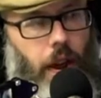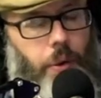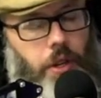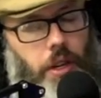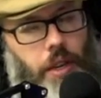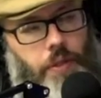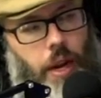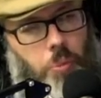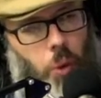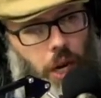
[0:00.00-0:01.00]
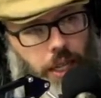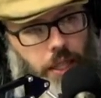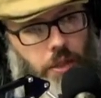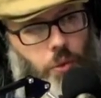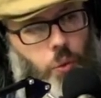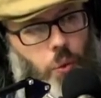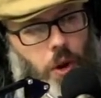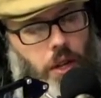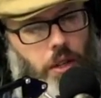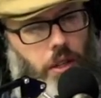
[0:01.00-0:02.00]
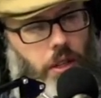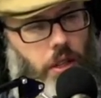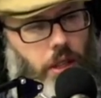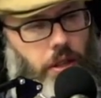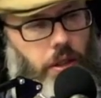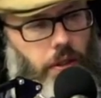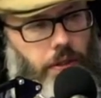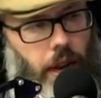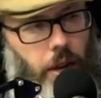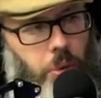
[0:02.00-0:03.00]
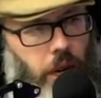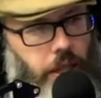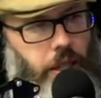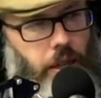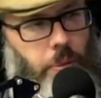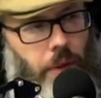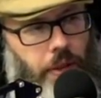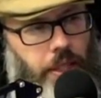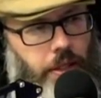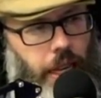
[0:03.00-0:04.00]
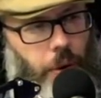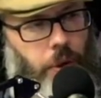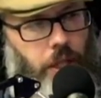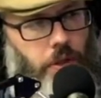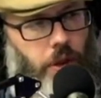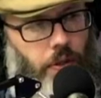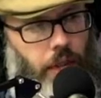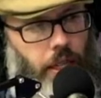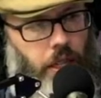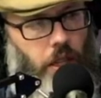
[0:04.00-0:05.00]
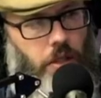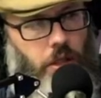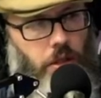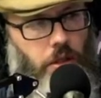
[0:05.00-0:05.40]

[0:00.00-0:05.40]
Now we're talking about oppression. Okay. What? Uh, let's define oppression and maybe distinguish it from injustice.